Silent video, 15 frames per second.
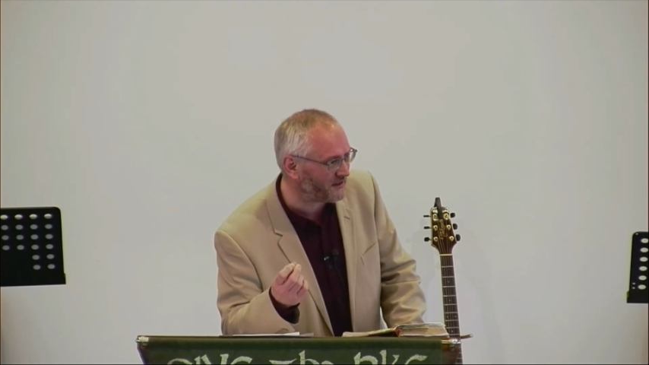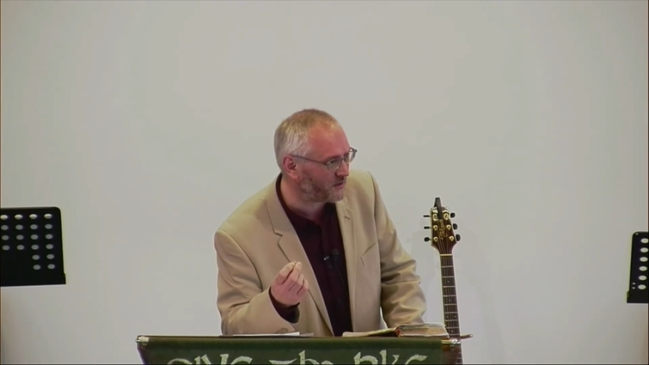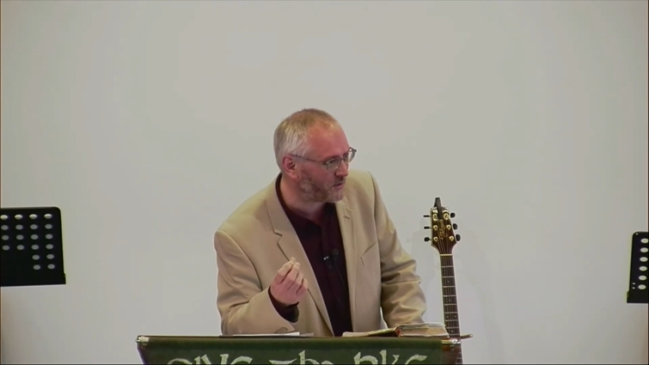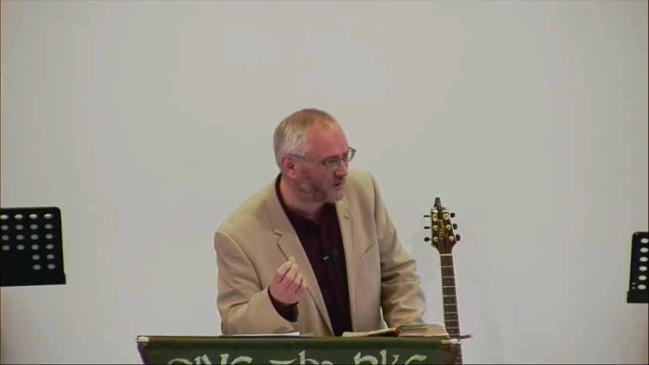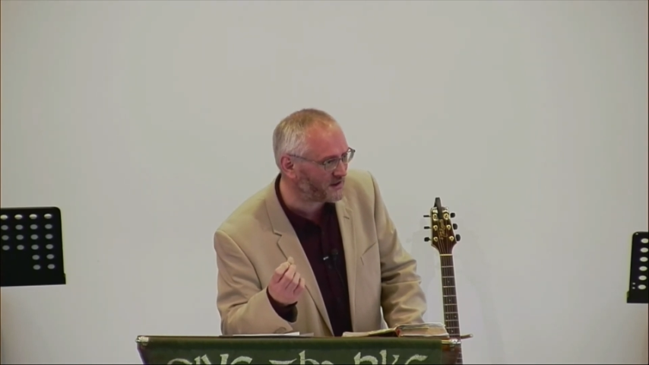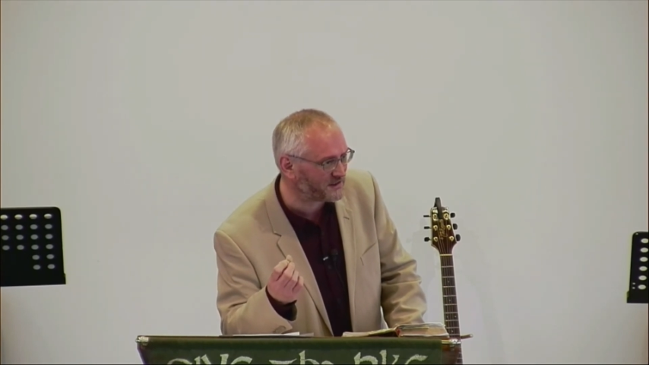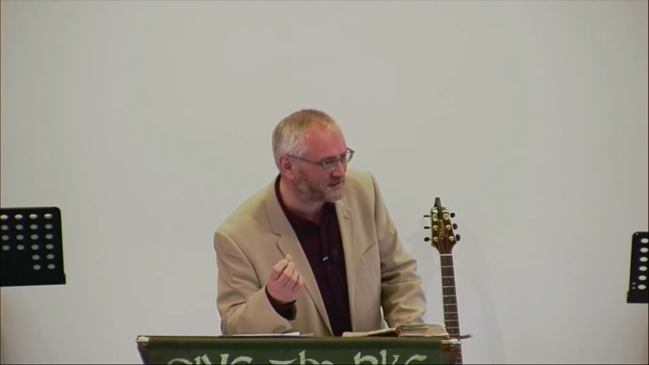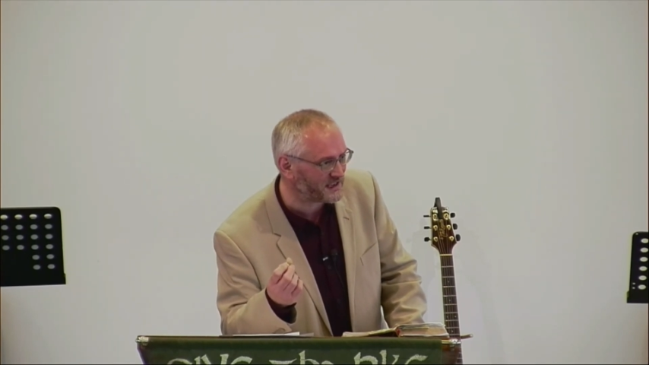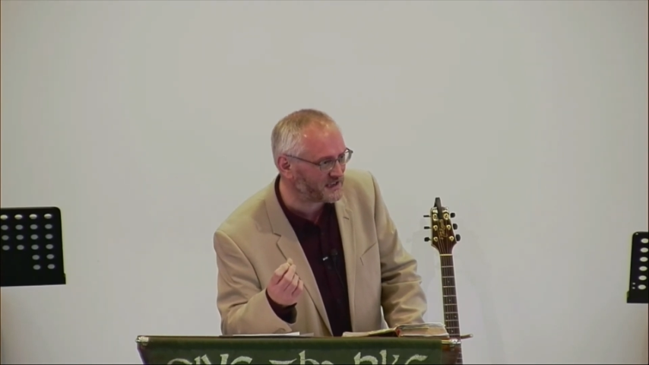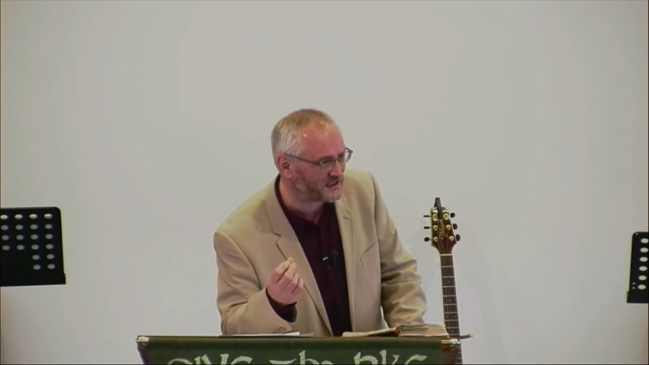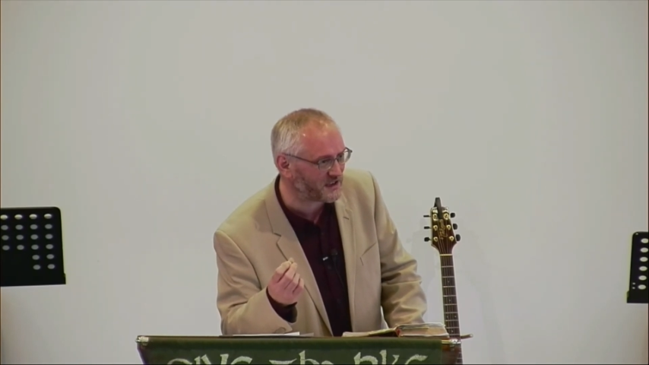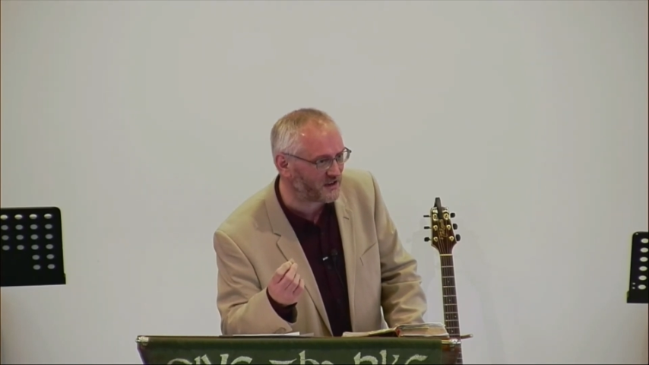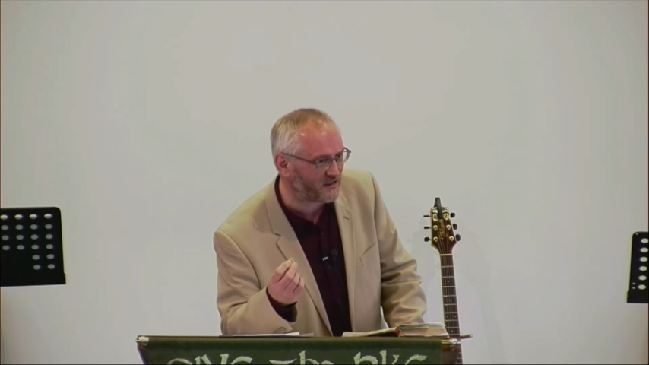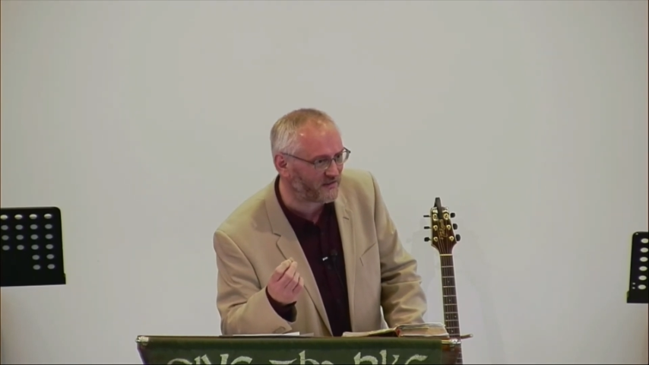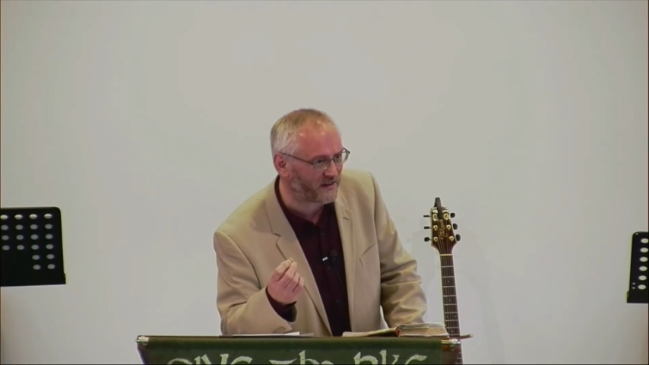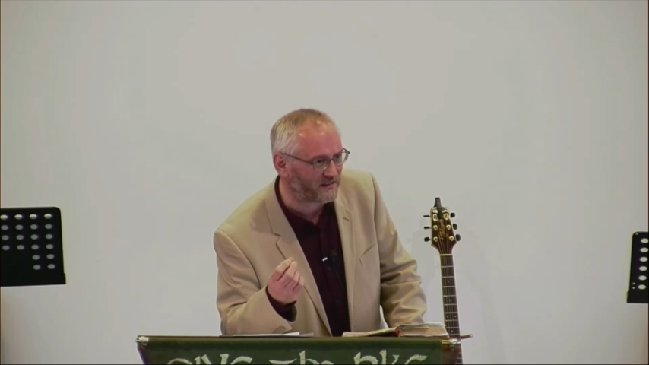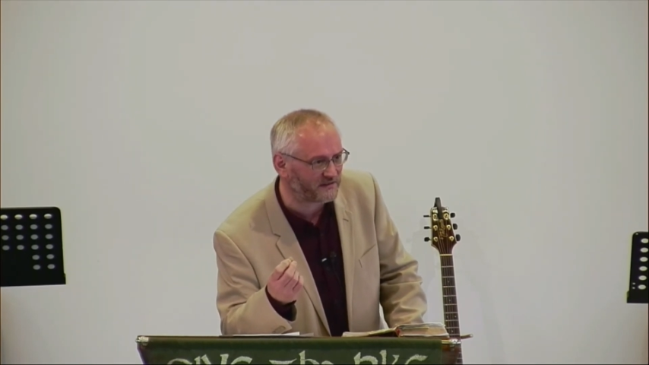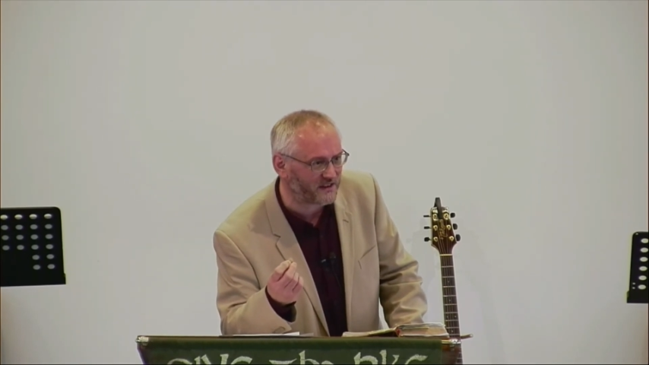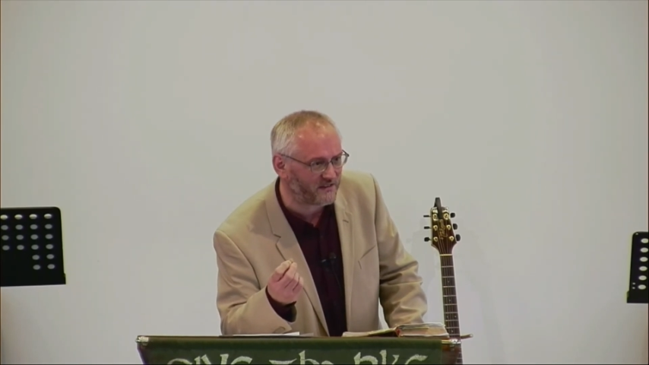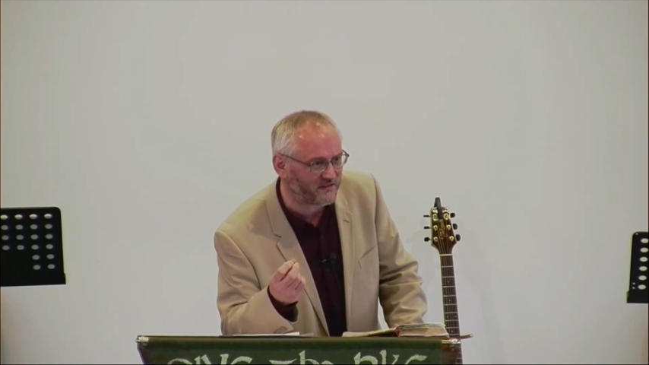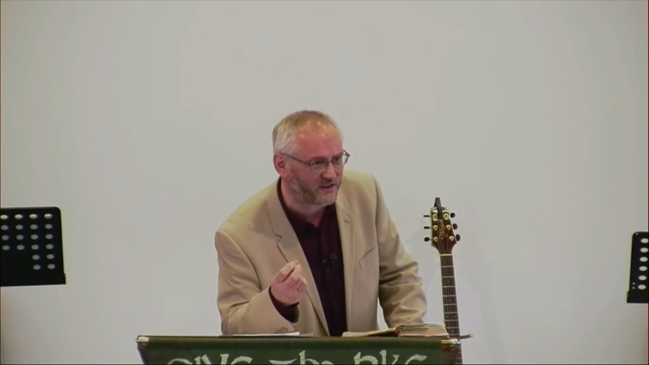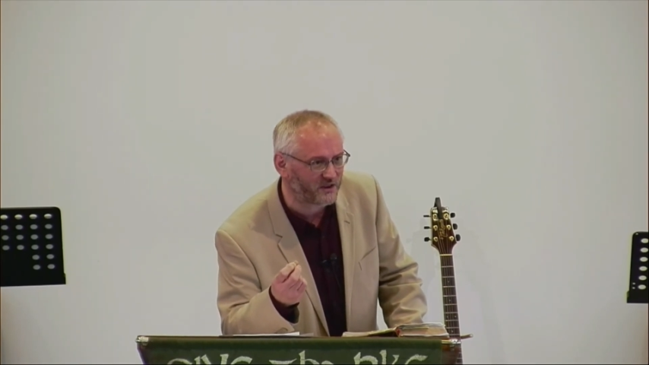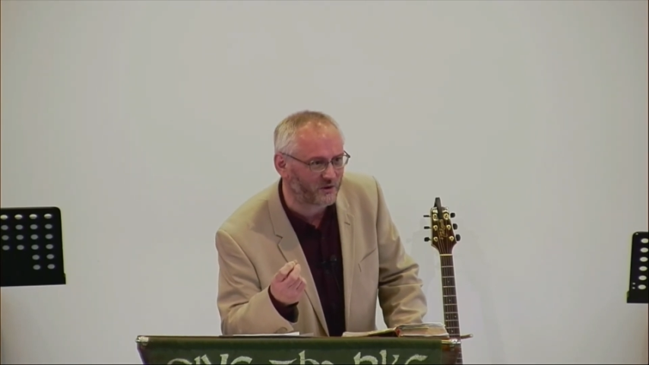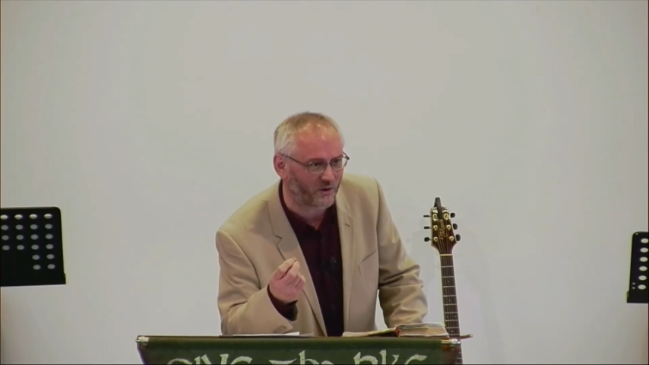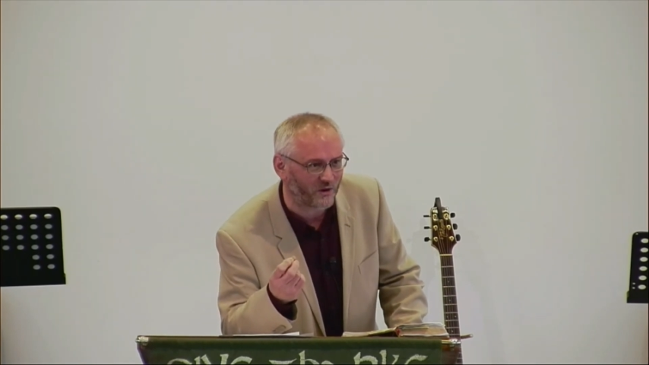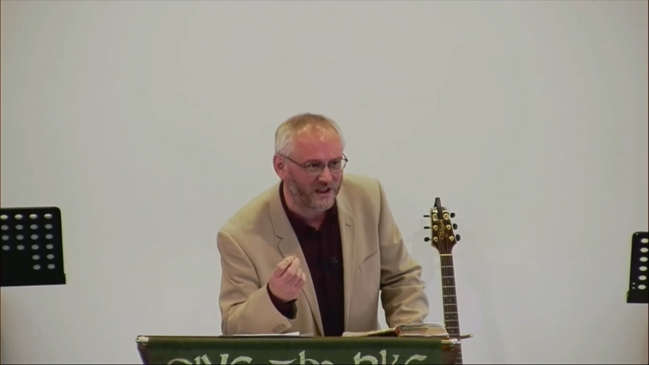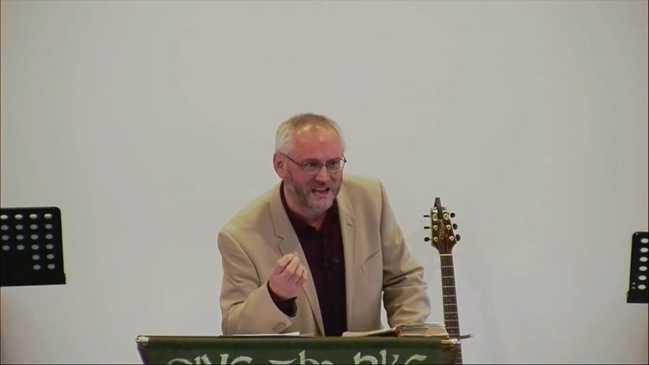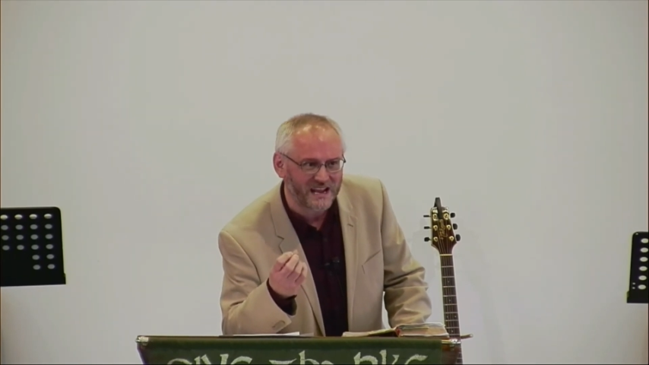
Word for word: all those things that you found difficult,